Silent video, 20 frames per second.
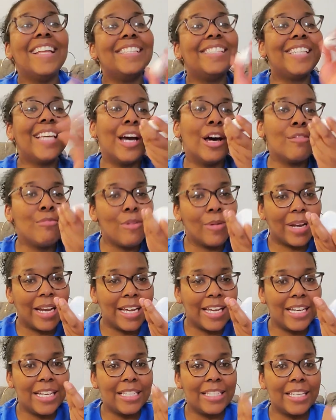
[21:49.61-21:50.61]
it tells me when I
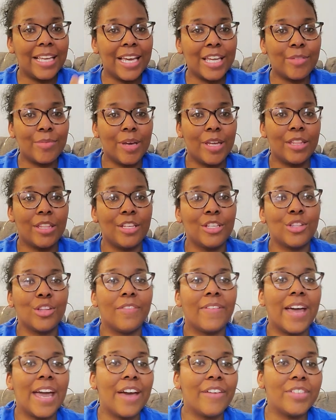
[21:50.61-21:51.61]
get a text message. So
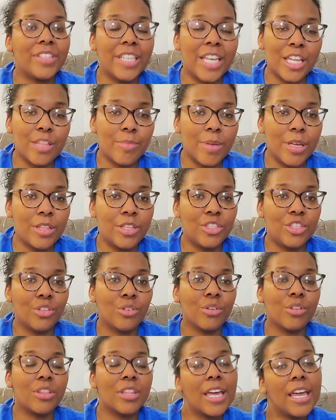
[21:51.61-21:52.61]
if I have a text message,
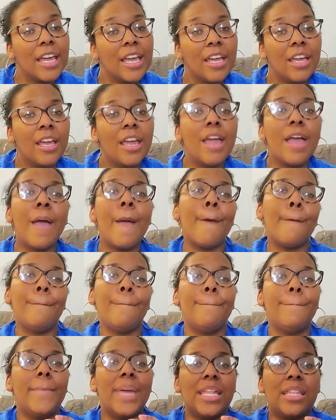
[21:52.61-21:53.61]
it'll say
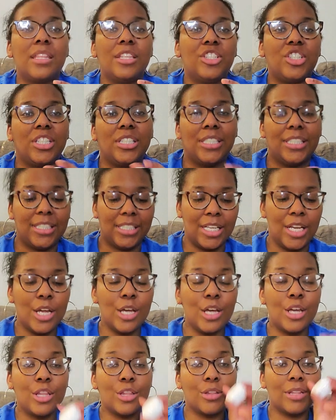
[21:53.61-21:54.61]
messages.
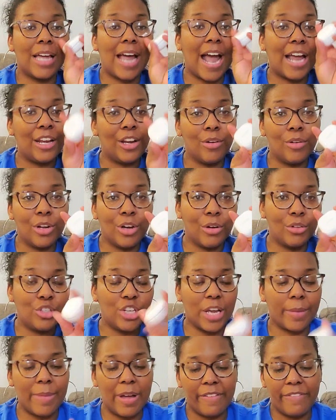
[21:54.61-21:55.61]
So that I know to go
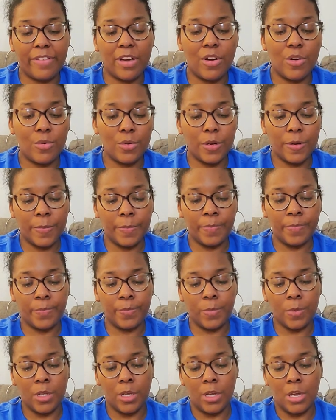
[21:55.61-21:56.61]
check my phone.
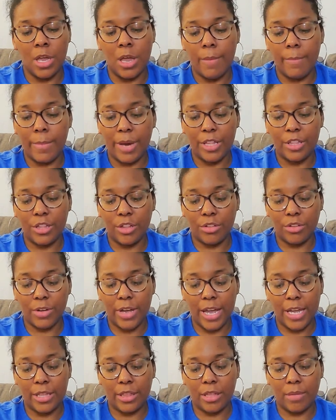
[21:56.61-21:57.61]
My sister
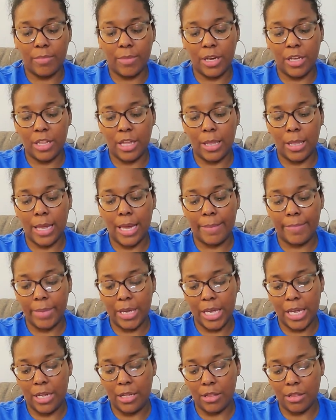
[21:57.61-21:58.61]
hates them because they look like
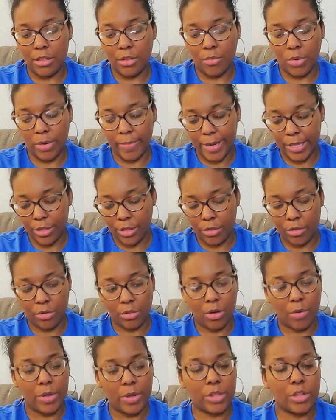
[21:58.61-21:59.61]
beans. So one of my sisters
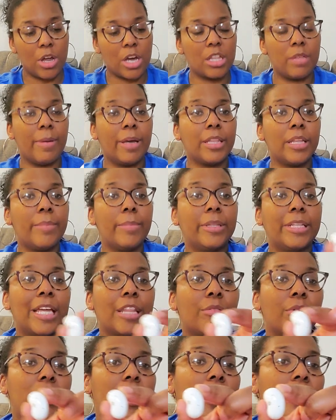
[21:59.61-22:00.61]
always talks about them, but
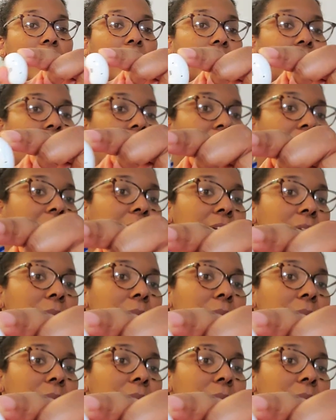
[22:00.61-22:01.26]
that's what they look like.